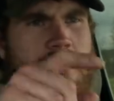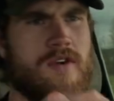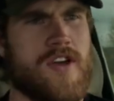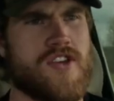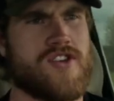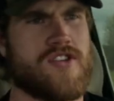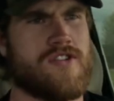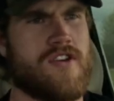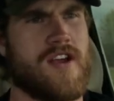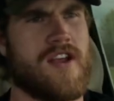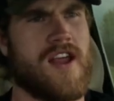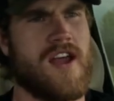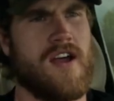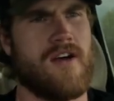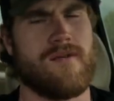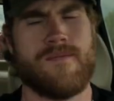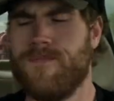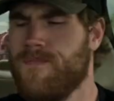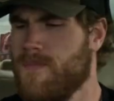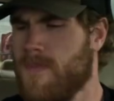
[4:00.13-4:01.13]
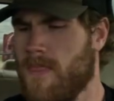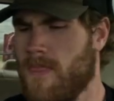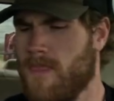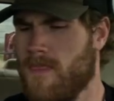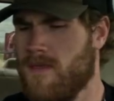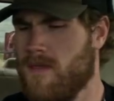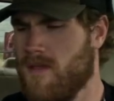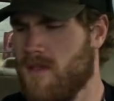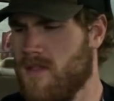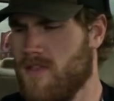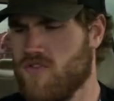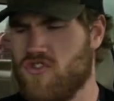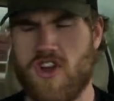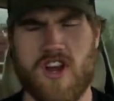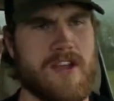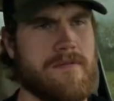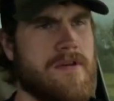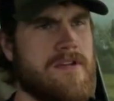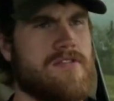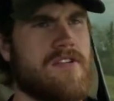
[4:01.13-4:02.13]
question right now,
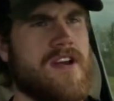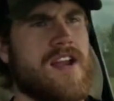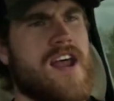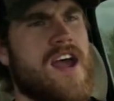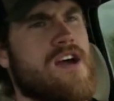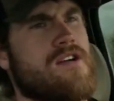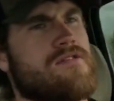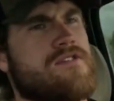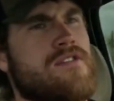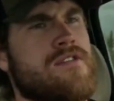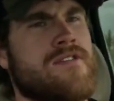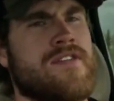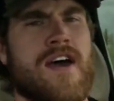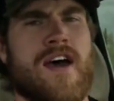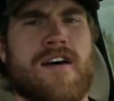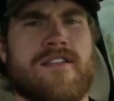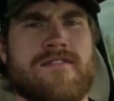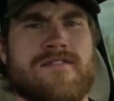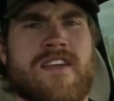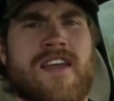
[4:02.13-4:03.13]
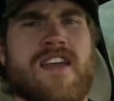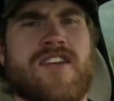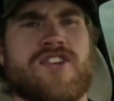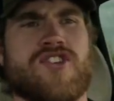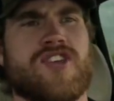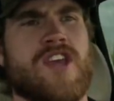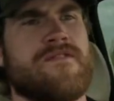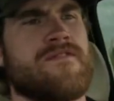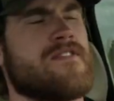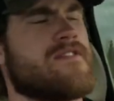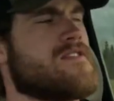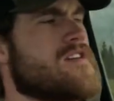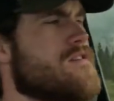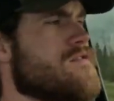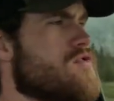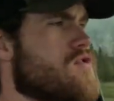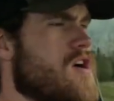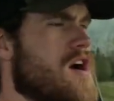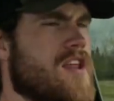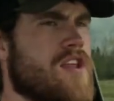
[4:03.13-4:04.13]
truck I'm in right now, 2008 Chevy
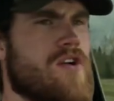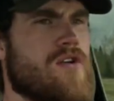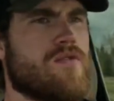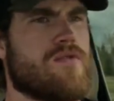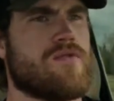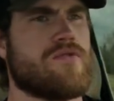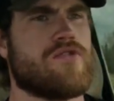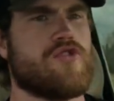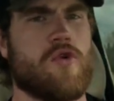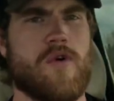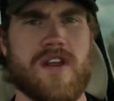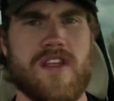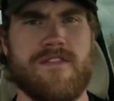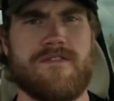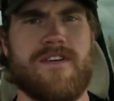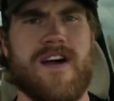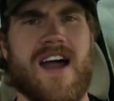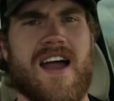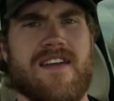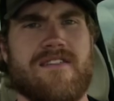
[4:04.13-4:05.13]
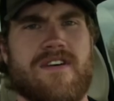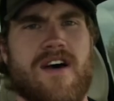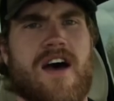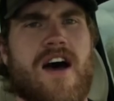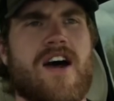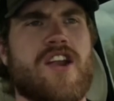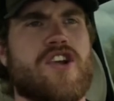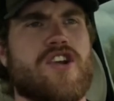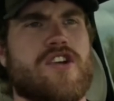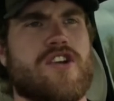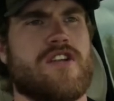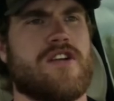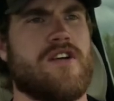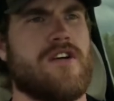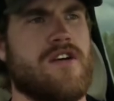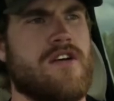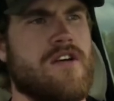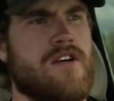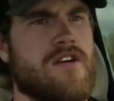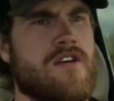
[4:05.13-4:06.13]
Silverado
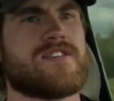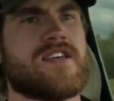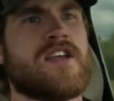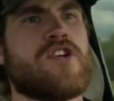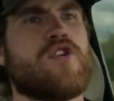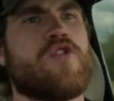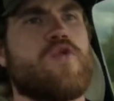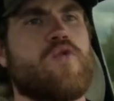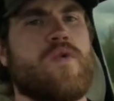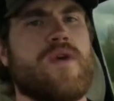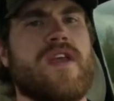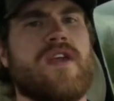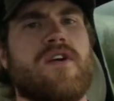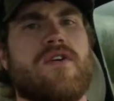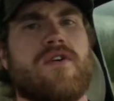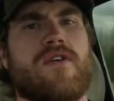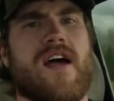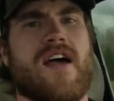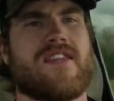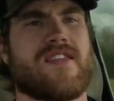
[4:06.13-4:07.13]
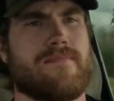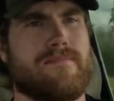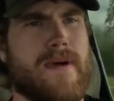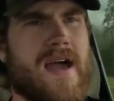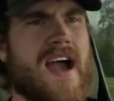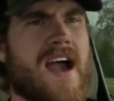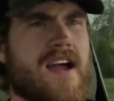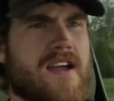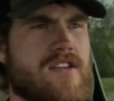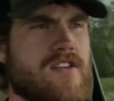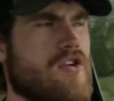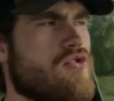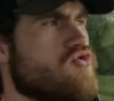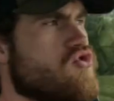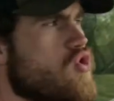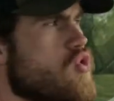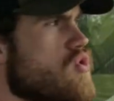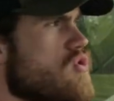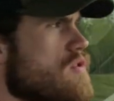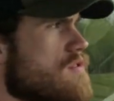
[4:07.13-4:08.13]
2500, single wheel at the back, no
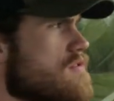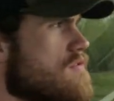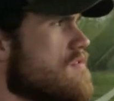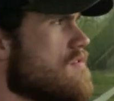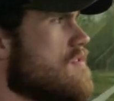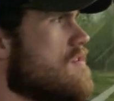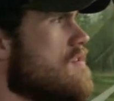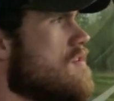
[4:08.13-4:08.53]
duals.